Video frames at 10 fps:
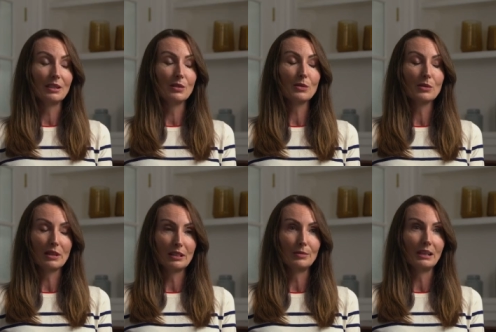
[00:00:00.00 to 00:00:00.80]

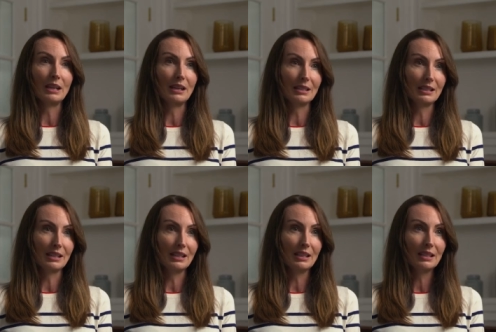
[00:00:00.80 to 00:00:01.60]
incredibly hard to
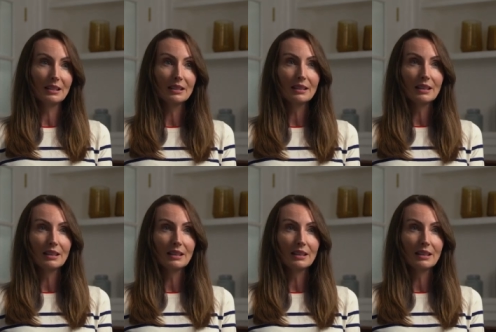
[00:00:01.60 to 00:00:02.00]
hear,